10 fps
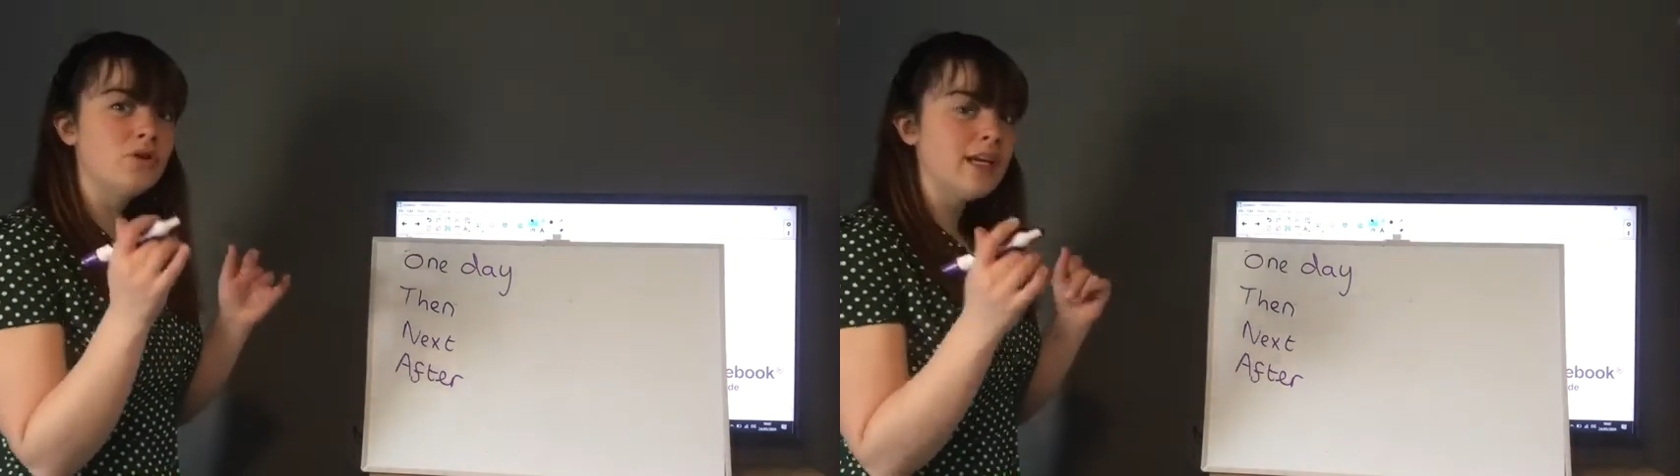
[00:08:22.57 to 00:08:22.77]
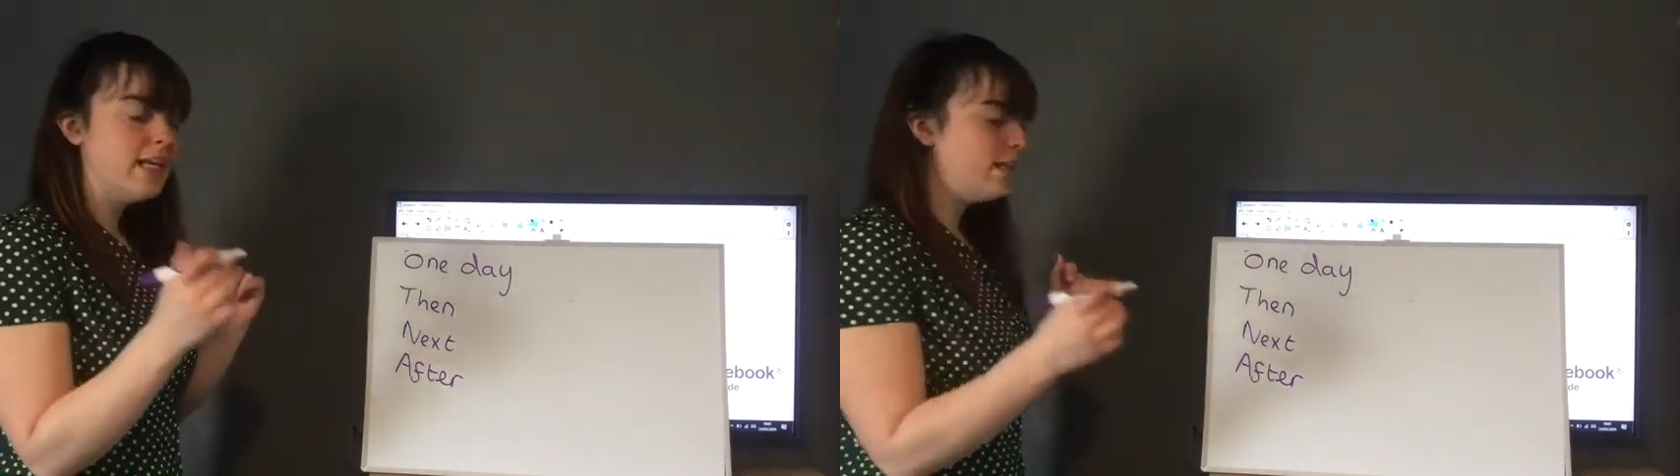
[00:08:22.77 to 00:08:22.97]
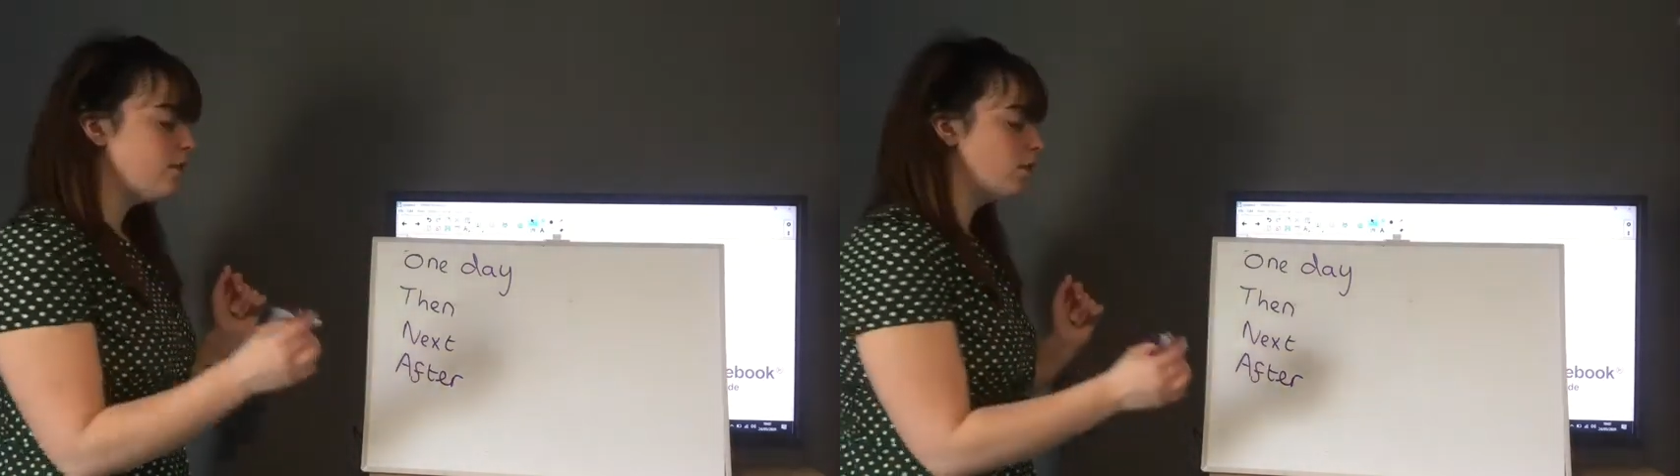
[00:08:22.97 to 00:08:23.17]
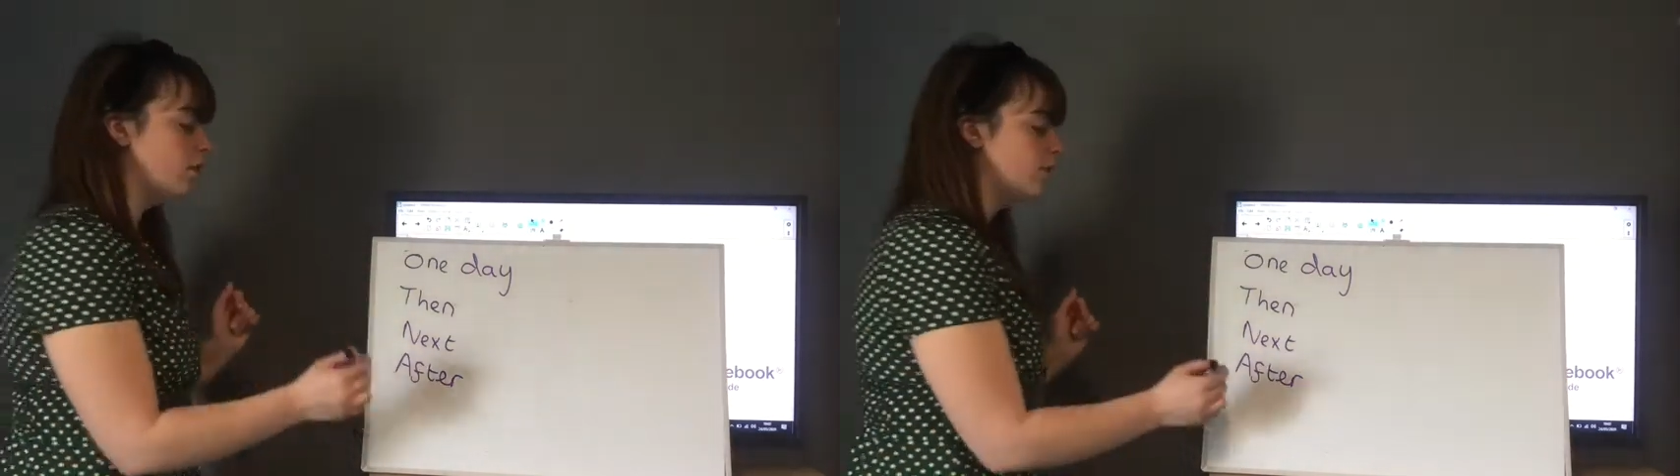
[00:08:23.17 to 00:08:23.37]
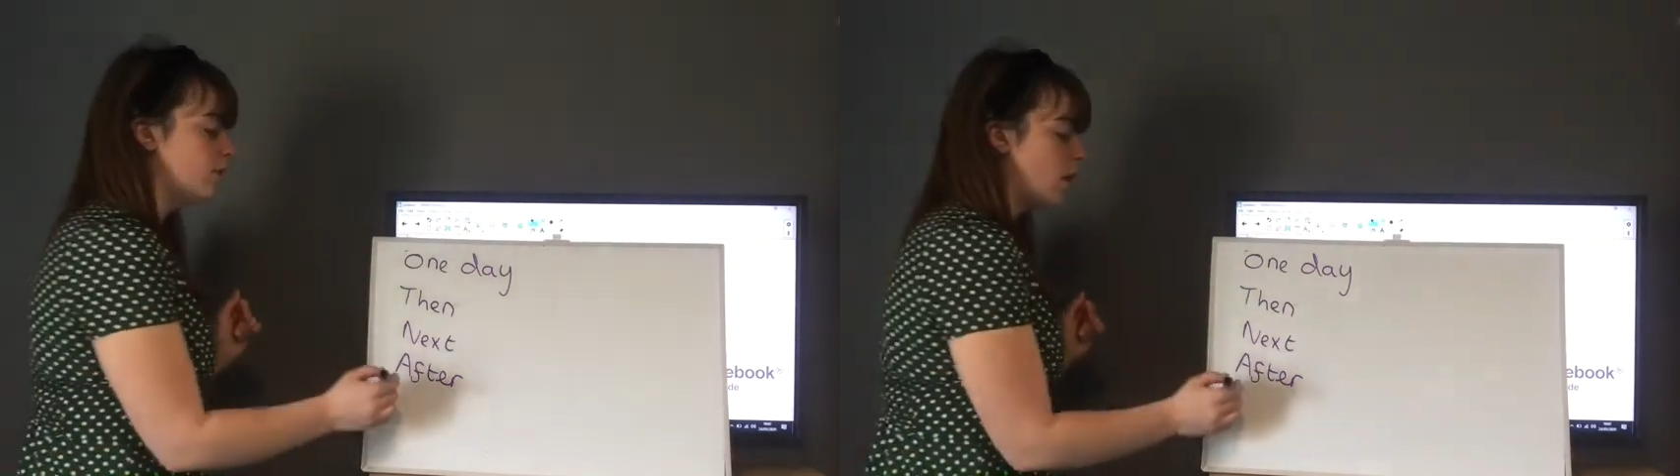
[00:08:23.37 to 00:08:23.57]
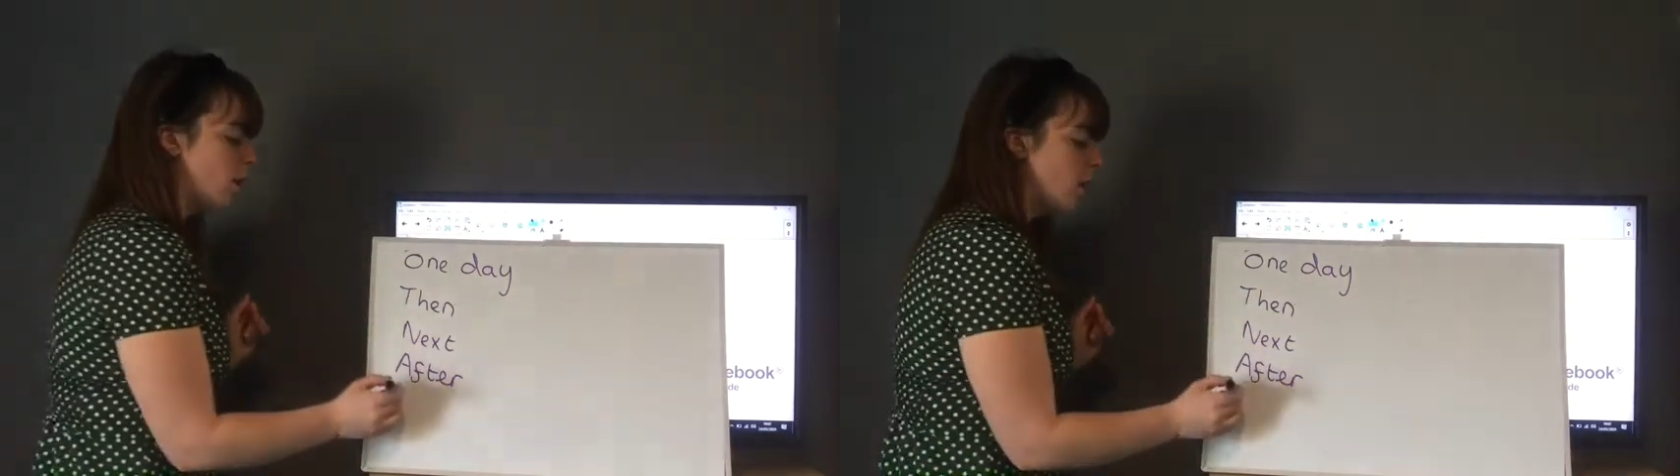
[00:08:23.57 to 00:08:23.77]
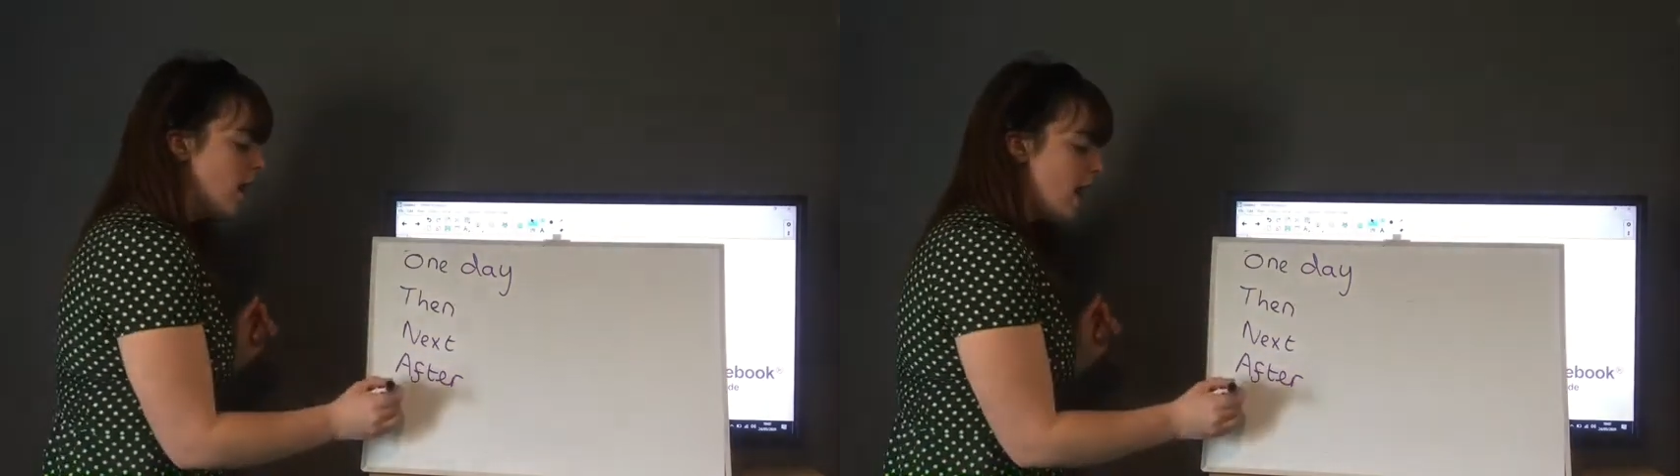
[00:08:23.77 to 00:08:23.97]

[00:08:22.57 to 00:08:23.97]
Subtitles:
tricky stuff, so